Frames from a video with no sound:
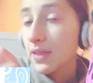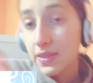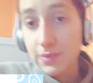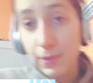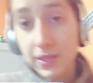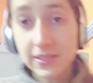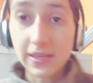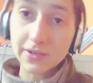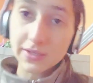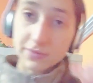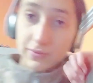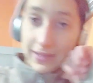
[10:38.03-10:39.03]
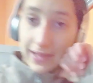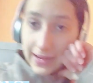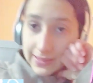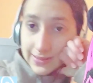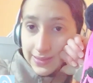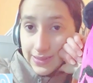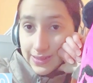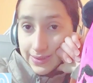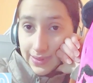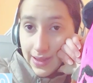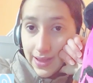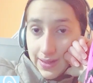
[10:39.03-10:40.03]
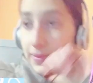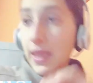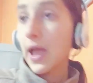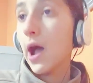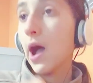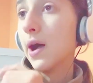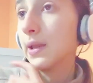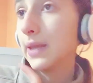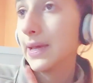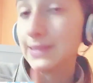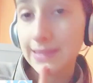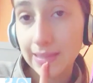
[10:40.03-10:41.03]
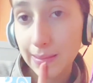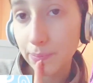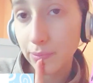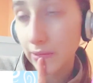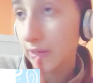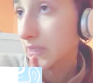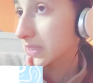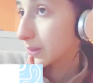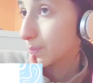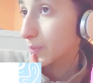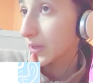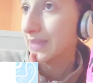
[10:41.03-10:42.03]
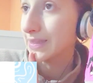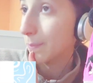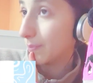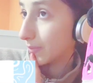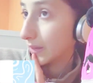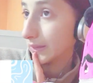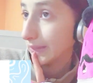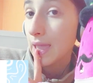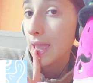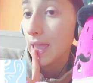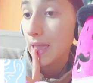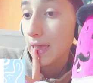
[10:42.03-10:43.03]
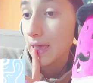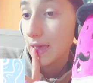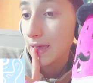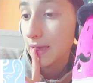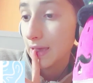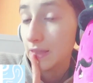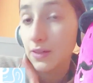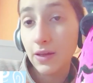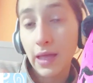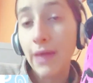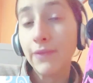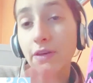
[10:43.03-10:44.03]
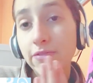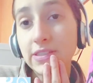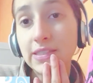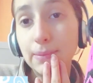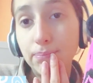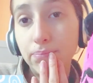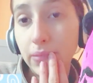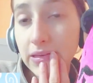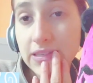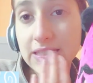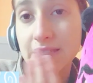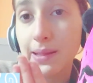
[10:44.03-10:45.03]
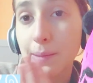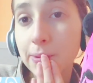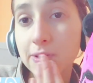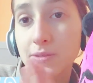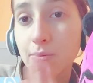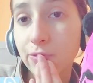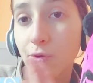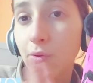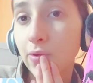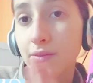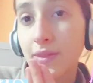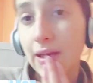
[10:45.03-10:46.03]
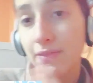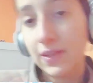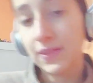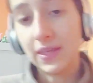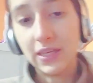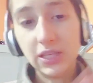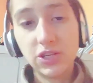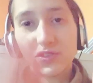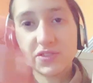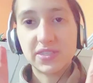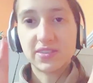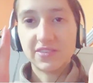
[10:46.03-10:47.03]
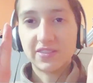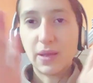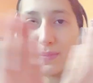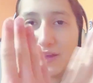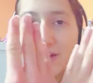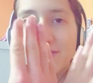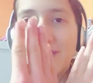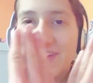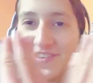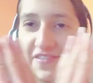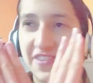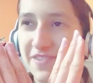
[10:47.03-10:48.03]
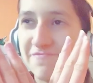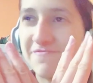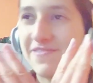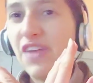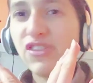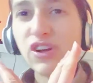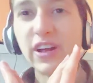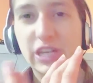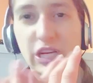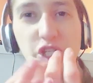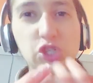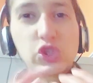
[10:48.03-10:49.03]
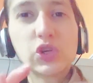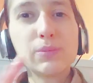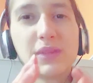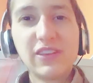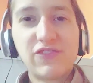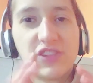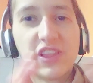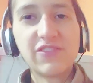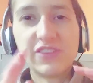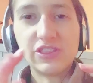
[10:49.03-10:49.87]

This bunny's kind of just relaxing like that on a slipper. And the slipper is a bunny. Have you ever seen bunny slippers before? They have like the ears coming out of the end of them. They're extremely fluffy.